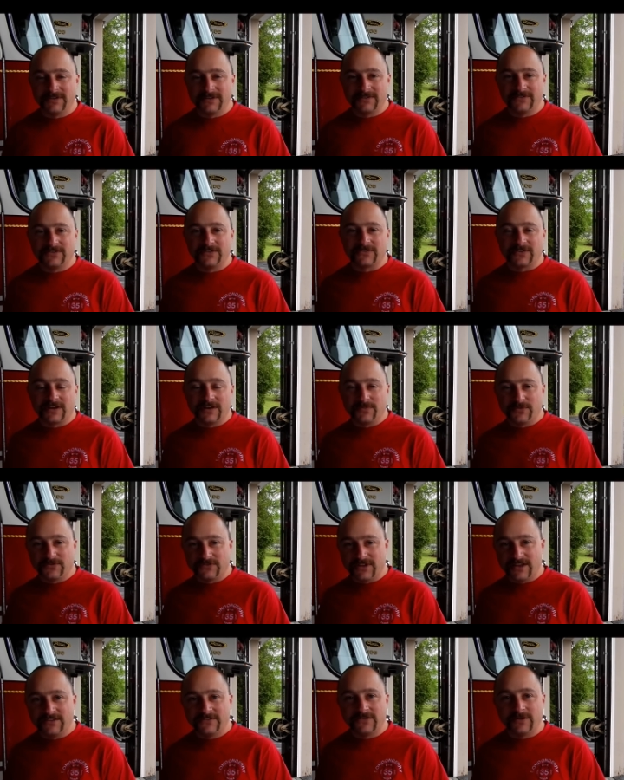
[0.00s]
I'm just going to
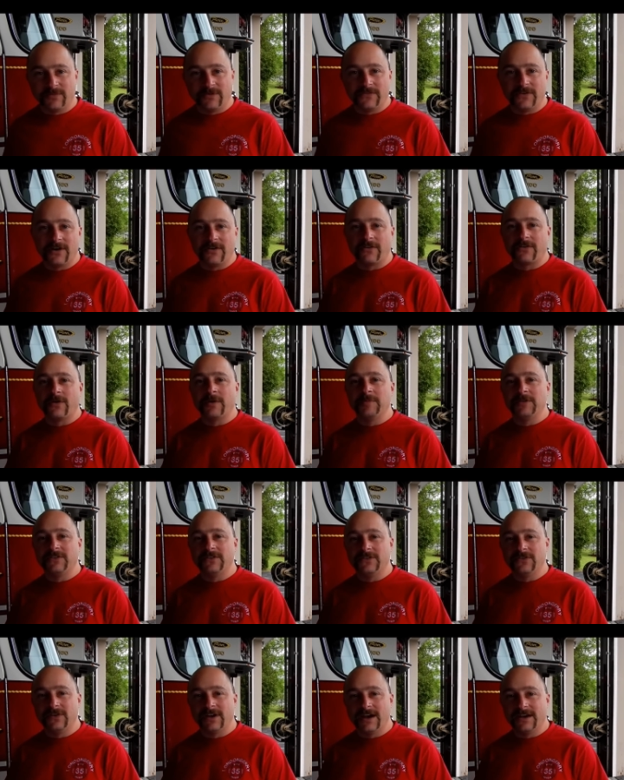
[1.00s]
present some of our equipment
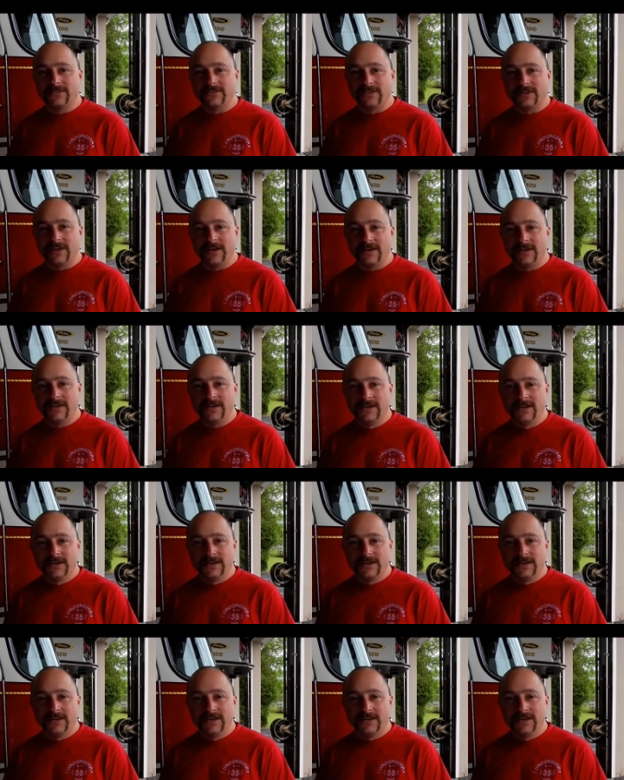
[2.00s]
to you guys today